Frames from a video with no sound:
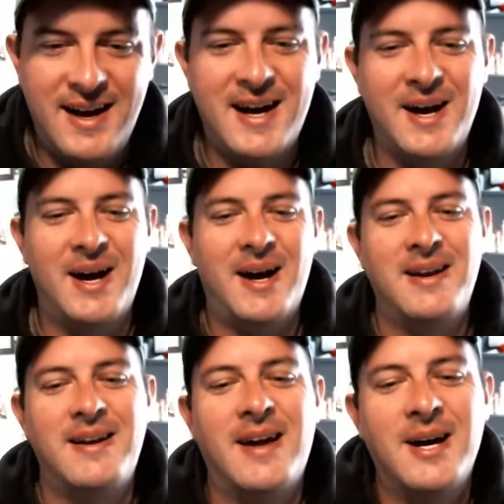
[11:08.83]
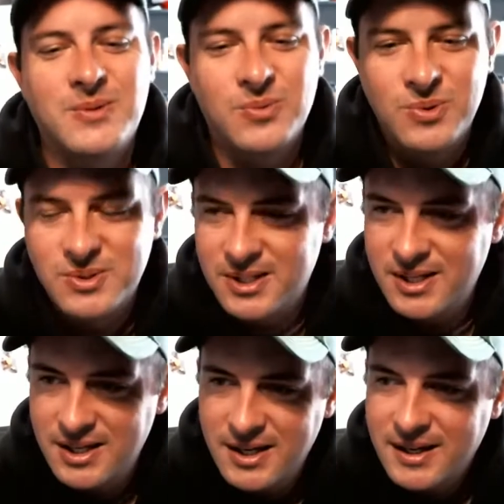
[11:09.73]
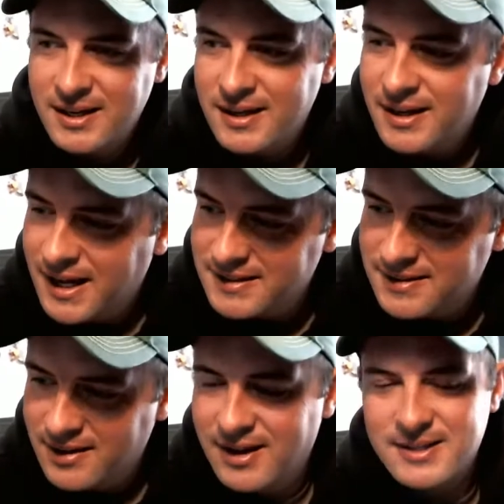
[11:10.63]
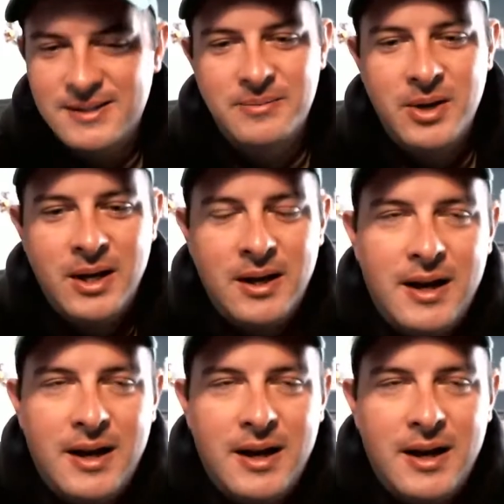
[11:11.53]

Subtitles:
Nice, Woozy. That's awesome.